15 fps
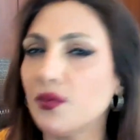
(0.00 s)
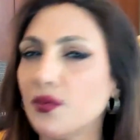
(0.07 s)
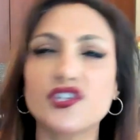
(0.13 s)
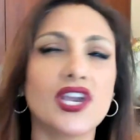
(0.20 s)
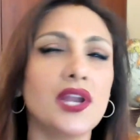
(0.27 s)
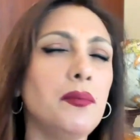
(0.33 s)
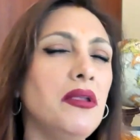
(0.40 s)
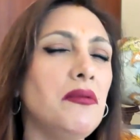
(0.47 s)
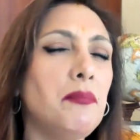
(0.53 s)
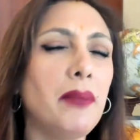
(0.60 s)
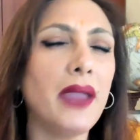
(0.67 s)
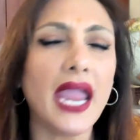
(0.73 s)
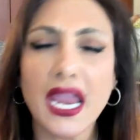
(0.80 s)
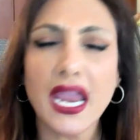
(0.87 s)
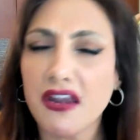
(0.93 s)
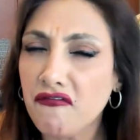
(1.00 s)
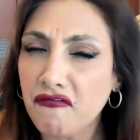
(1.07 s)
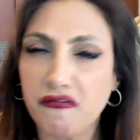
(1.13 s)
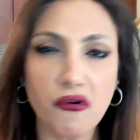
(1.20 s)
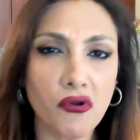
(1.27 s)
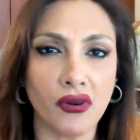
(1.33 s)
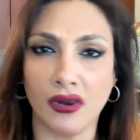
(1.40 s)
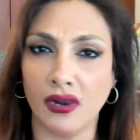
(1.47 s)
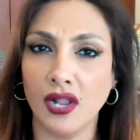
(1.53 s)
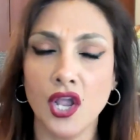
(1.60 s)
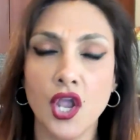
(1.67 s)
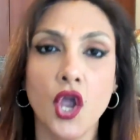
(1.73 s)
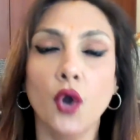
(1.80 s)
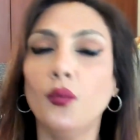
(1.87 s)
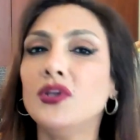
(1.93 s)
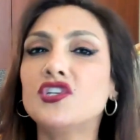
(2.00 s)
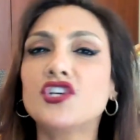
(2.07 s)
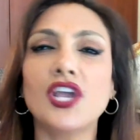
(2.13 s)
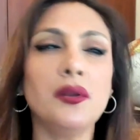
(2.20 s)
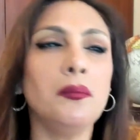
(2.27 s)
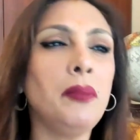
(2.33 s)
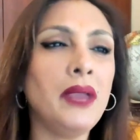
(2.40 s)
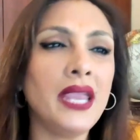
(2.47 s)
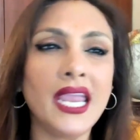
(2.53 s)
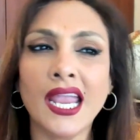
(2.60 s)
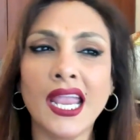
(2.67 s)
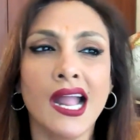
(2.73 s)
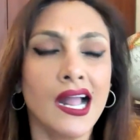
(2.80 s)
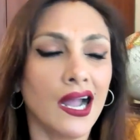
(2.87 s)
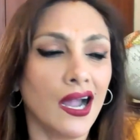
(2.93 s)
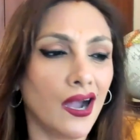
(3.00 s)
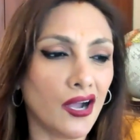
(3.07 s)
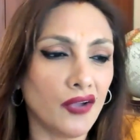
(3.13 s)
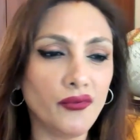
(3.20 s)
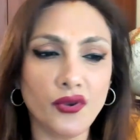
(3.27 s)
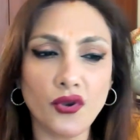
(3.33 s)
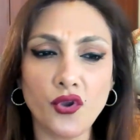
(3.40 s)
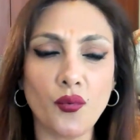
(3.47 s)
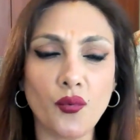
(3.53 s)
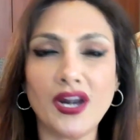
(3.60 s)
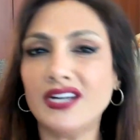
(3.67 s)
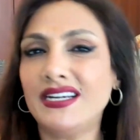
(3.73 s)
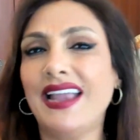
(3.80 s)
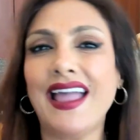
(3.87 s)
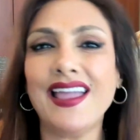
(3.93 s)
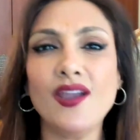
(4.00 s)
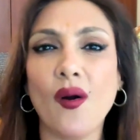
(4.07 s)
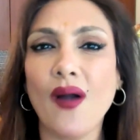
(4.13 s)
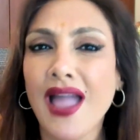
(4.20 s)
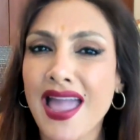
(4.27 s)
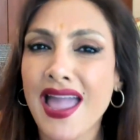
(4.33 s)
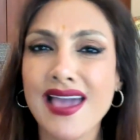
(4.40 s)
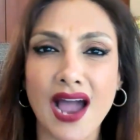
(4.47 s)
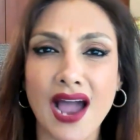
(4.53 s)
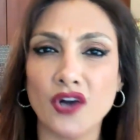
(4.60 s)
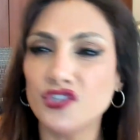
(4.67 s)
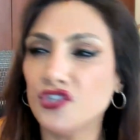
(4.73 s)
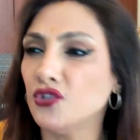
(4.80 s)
which can be painful, which can be, you want to tear your hair out.